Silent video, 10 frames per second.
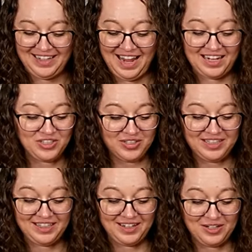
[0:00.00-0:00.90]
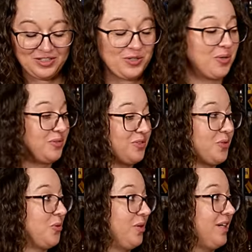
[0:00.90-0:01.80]
actually our total
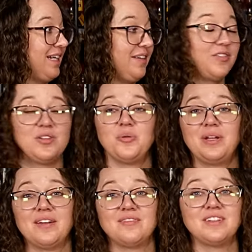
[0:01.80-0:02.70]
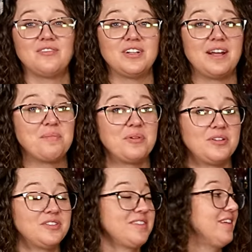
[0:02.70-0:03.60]
score, even though we have different
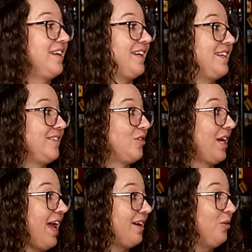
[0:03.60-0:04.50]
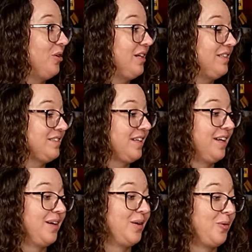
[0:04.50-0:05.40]
numbers in different categories,
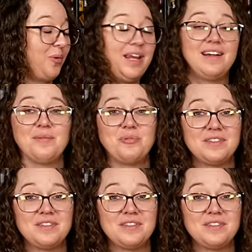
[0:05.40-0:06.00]
we ended up with